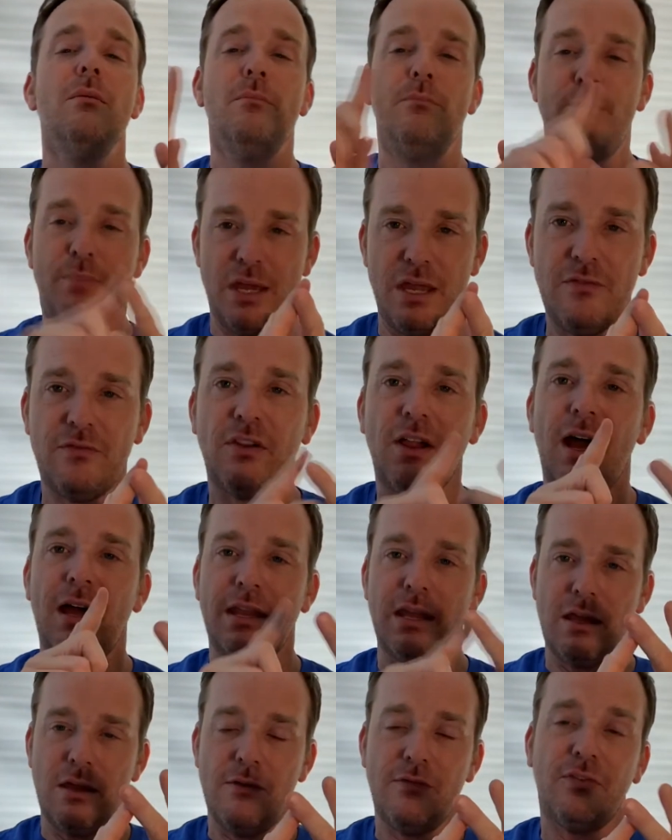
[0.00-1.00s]
B flat,
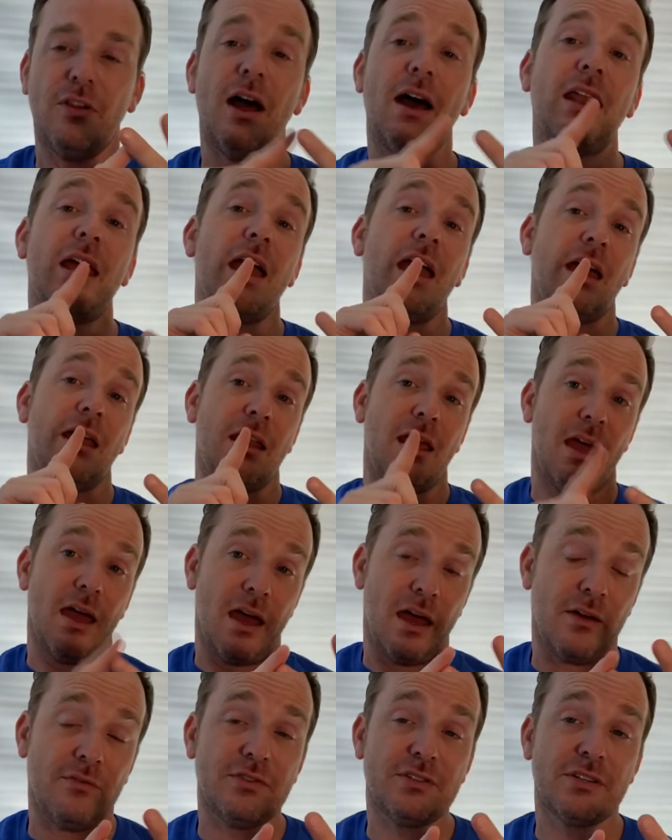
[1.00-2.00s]
E flat, and
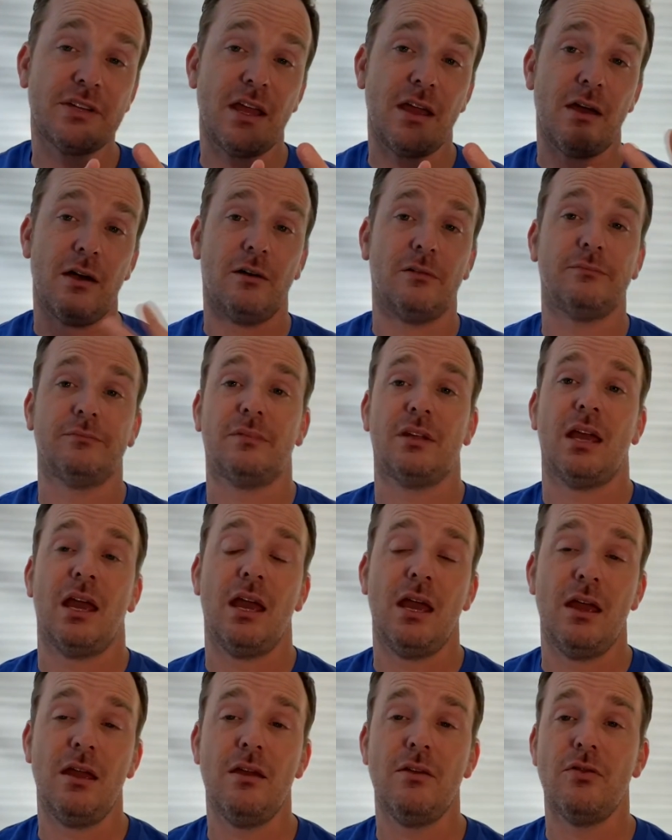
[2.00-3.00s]
F scale
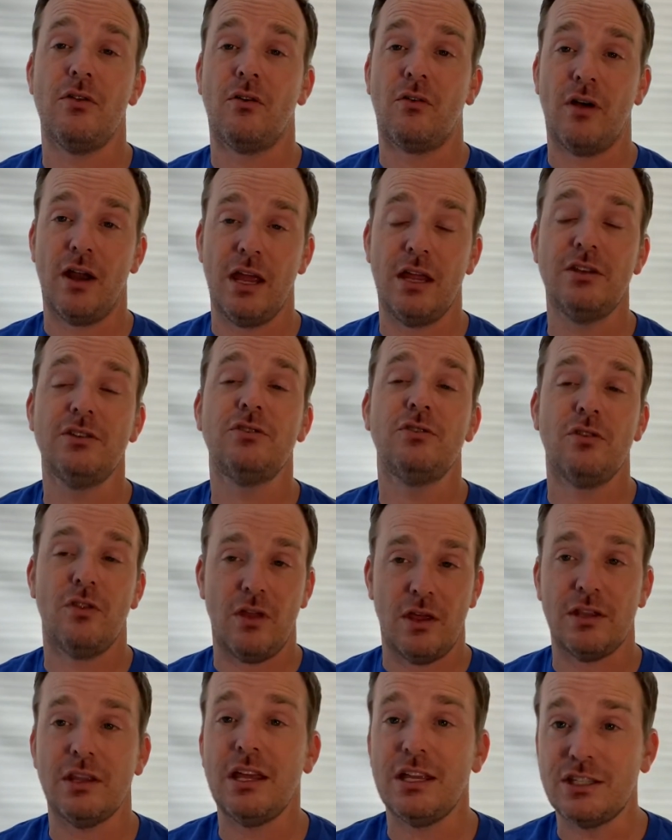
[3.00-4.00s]
okay? The range
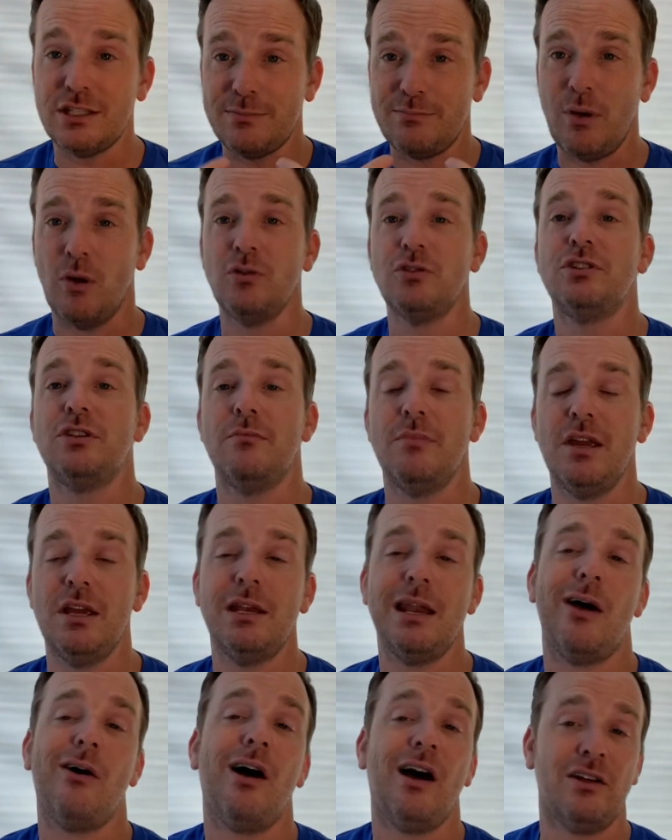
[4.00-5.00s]
that it's supposed to be.
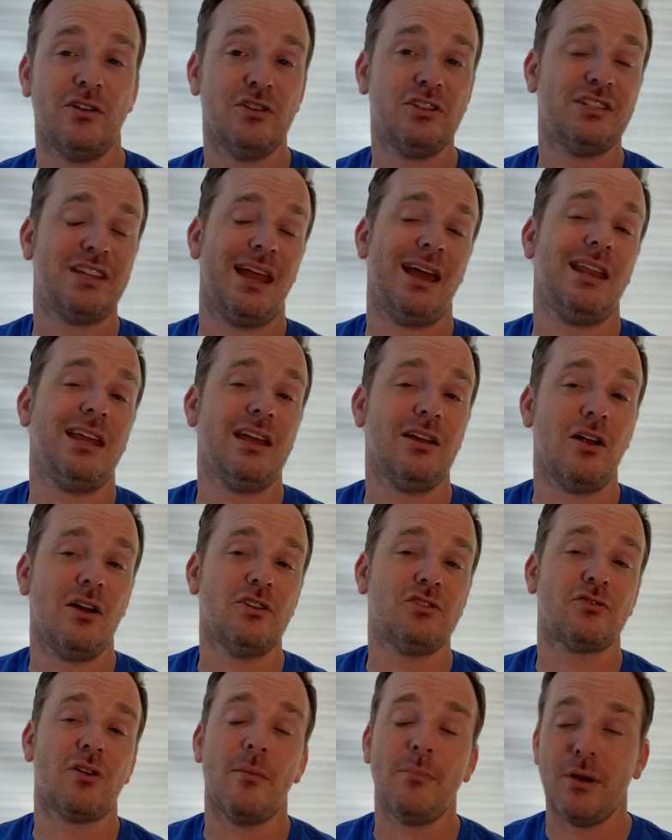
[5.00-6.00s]
Now, understanding it on
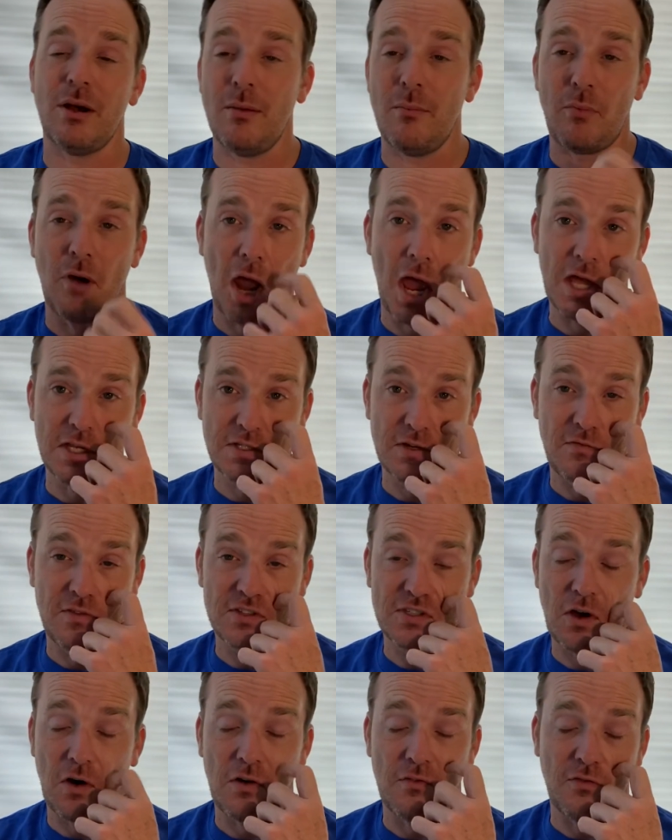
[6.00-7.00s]
trumpet and brass, if
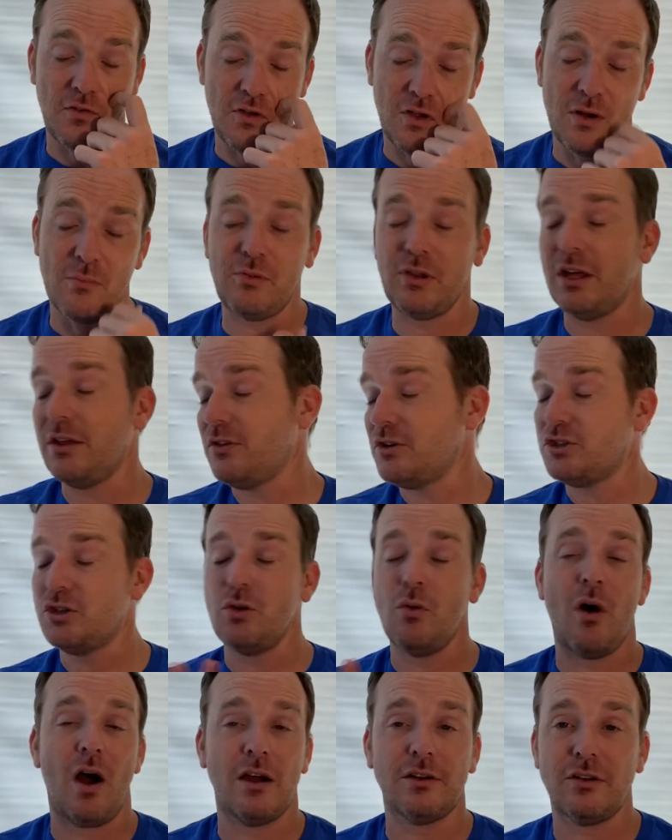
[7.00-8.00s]
it's hard for you to play the
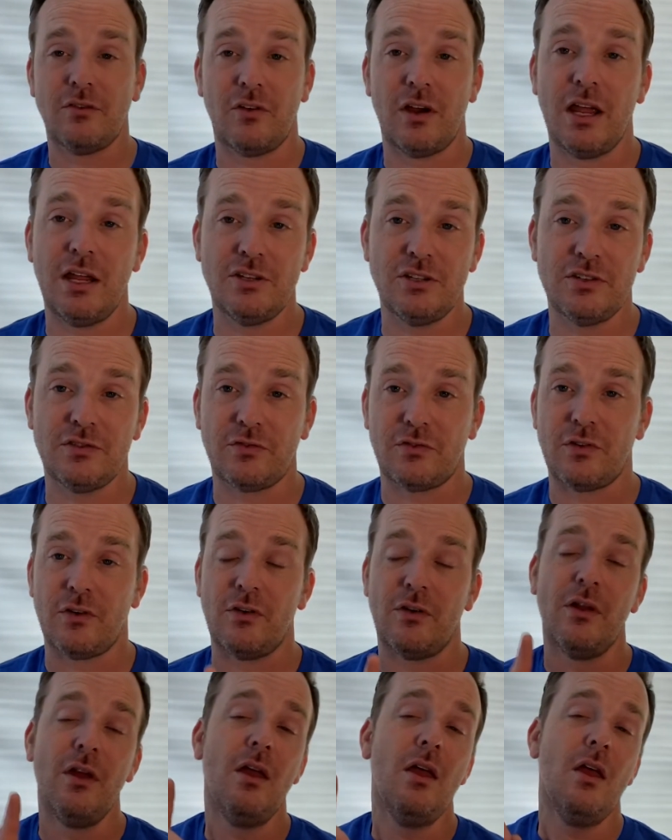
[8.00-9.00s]
two octave ranges
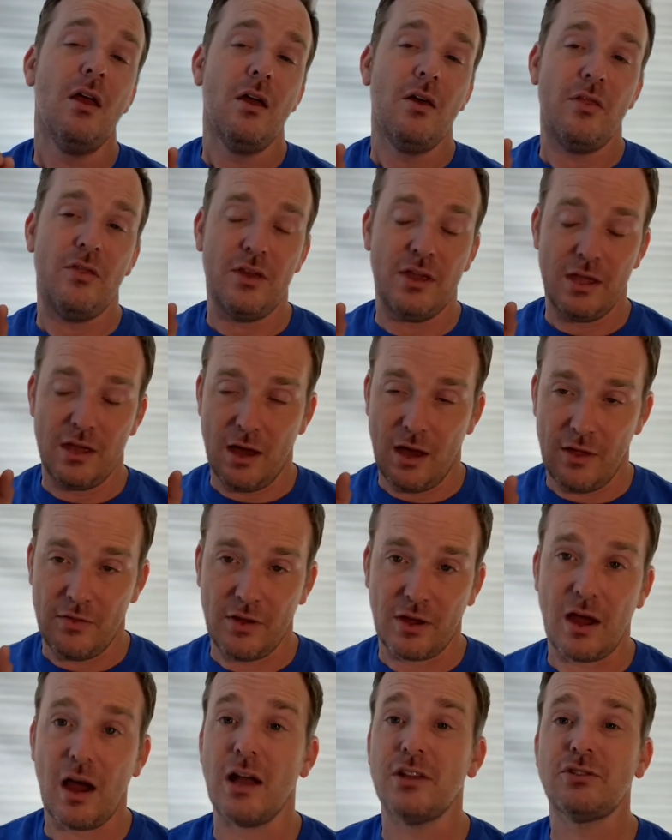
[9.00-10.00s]
for the uh, the
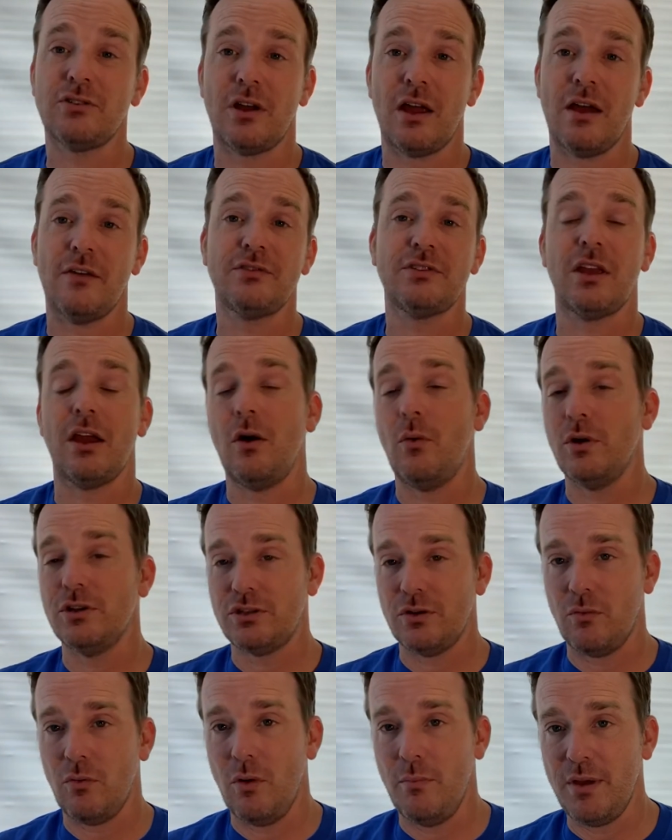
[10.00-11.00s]
concert F scale, which
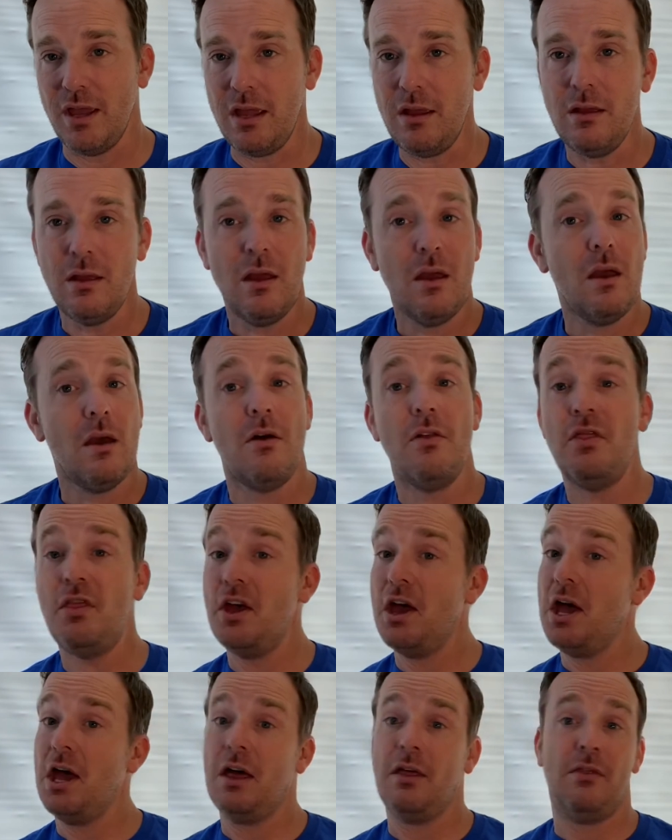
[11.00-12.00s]
it will be,
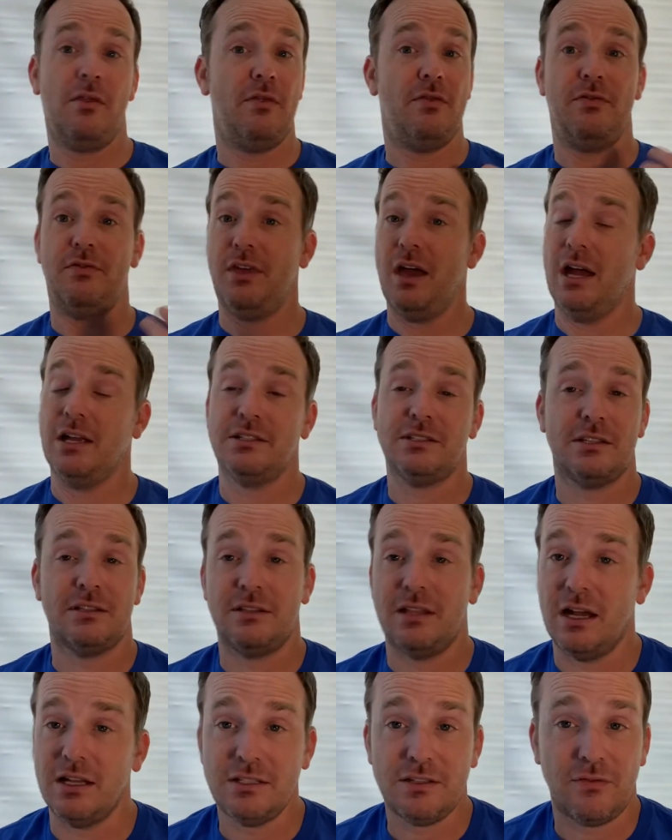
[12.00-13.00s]
then that's
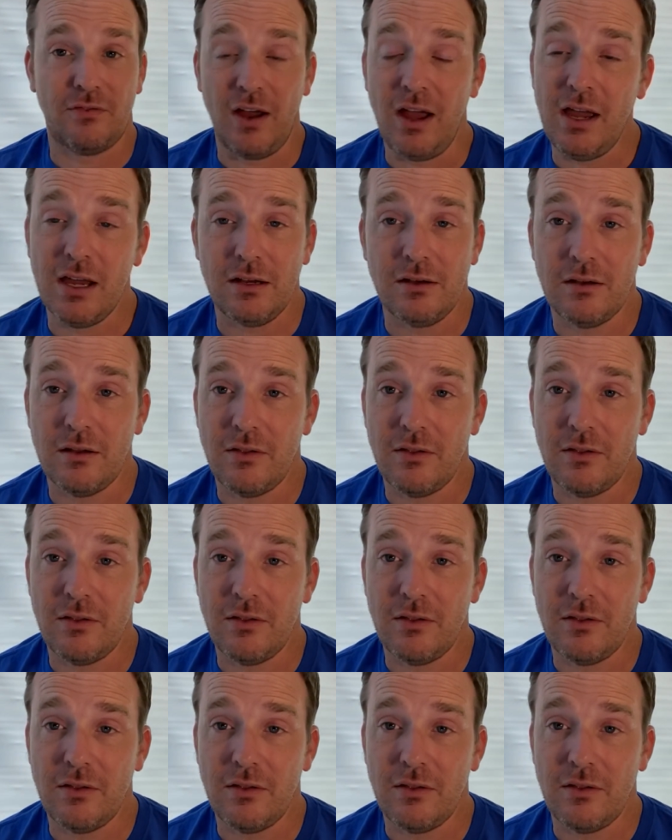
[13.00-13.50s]
that's fine.